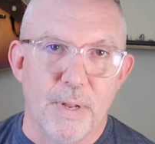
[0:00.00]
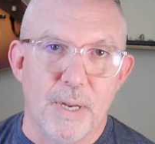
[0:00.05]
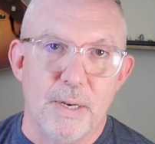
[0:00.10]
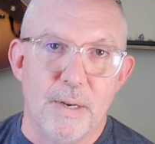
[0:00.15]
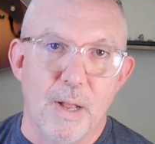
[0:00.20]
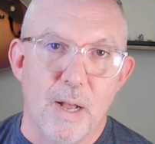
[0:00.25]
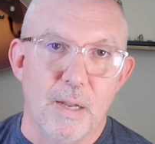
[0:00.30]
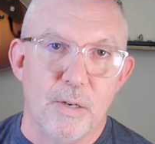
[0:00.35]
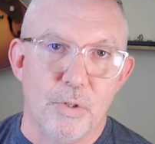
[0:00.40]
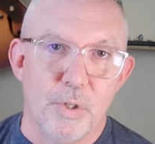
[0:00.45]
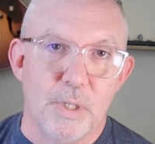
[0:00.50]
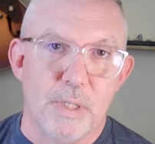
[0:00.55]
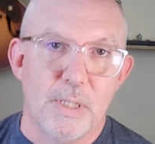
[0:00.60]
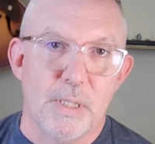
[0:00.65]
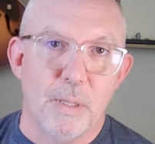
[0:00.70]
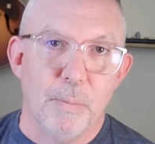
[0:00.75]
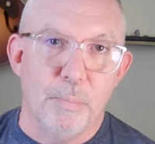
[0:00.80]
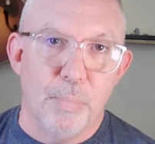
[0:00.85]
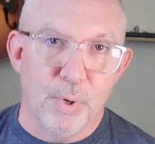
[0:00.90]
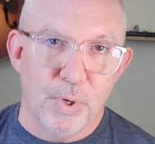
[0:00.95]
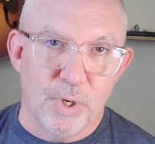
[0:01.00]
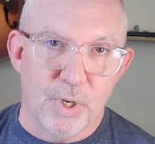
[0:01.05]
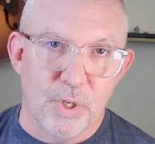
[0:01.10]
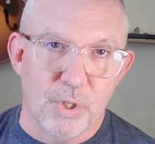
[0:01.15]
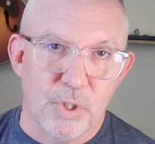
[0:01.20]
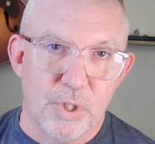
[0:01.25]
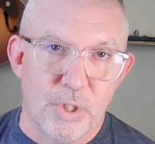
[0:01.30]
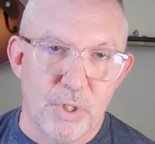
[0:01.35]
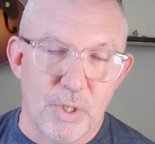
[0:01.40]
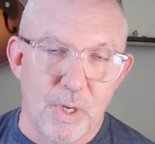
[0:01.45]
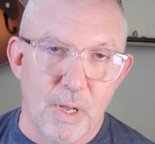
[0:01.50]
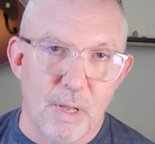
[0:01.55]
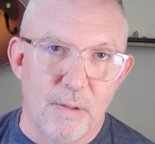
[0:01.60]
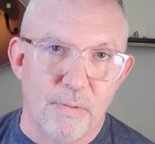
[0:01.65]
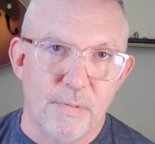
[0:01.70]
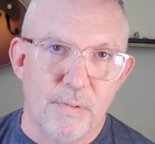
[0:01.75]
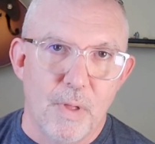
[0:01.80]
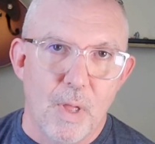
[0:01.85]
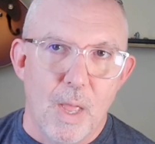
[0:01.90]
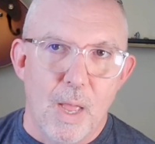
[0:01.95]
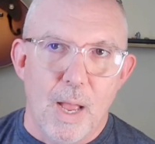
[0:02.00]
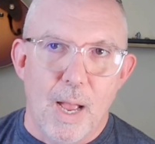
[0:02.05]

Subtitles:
and not just the Bookish stuff.